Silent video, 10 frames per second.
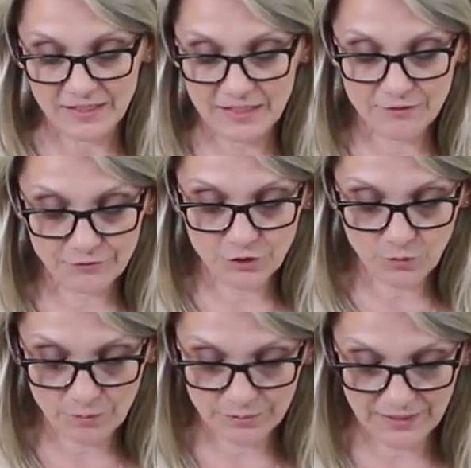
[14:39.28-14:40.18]
if
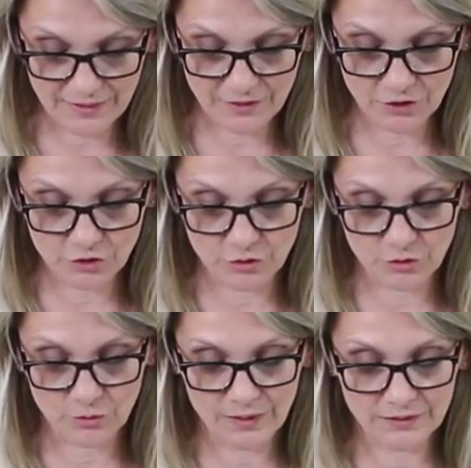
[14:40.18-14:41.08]
you are planning to
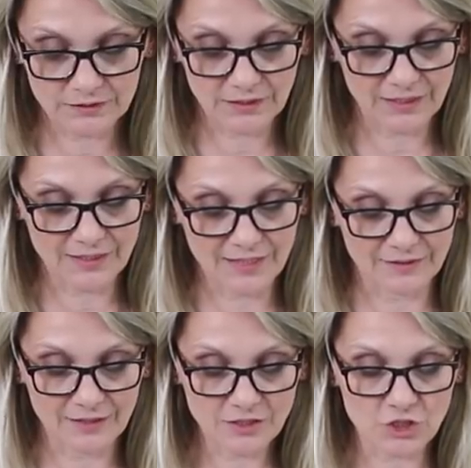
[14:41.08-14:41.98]
quilt in a
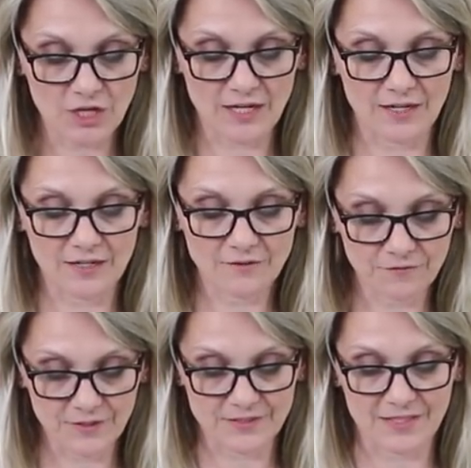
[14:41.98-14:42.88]
ditch and
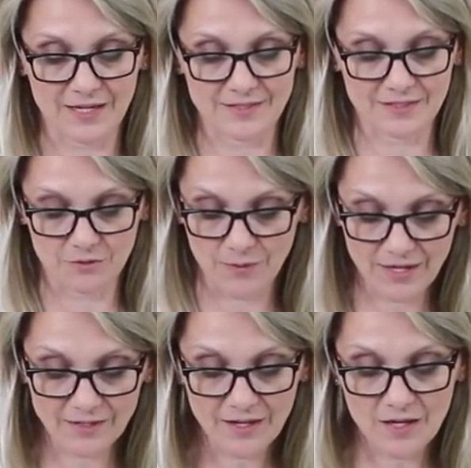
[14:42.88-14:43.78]
emphasize the
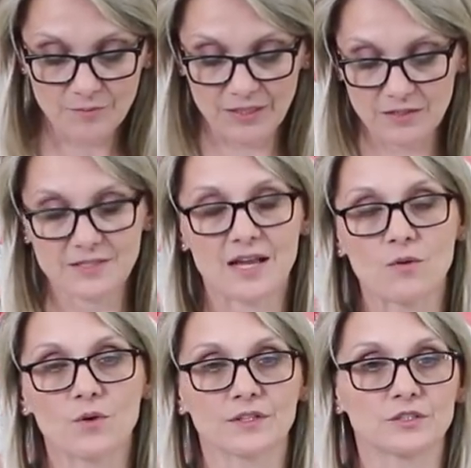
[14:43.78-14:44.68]
red because I
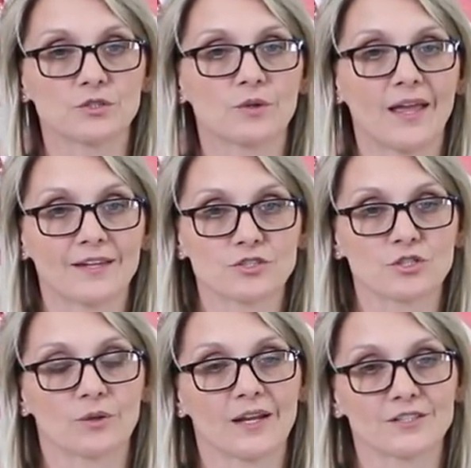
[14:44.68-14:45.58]
want to do edge
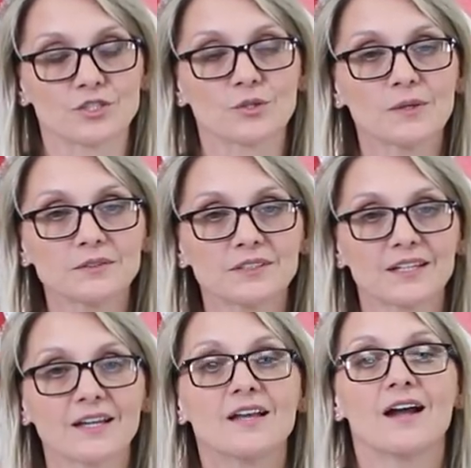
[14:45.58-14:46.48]
to edge
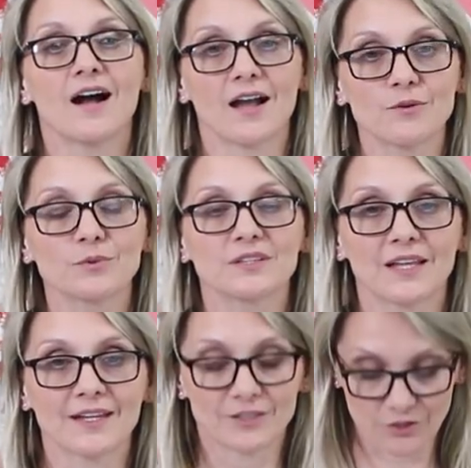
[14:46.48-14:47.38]
quilting I would
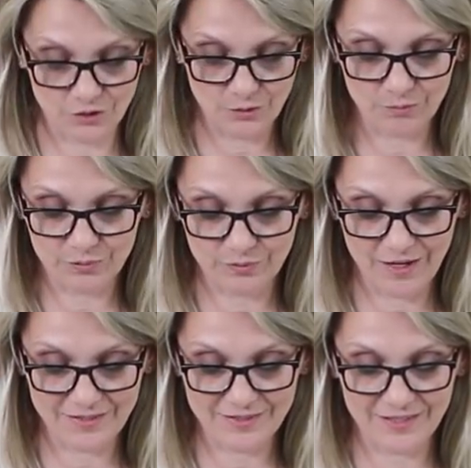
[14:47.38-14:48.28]
like to
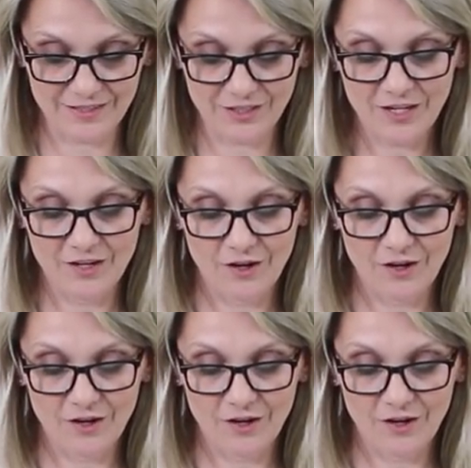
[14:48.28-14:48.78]
press it